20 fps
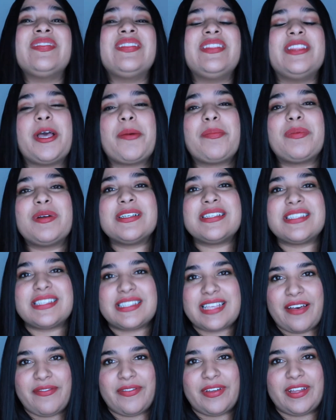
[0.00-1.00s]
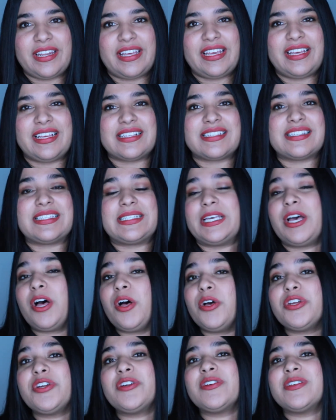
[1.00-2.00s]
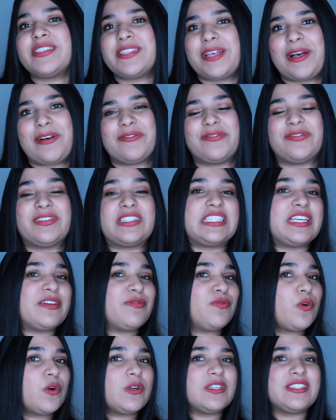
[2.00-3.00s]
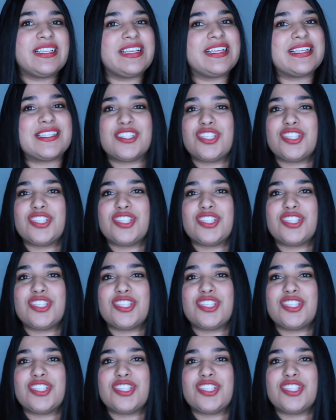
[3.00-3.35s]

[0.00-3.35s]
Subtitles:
Number 7 is tell yourself divorce is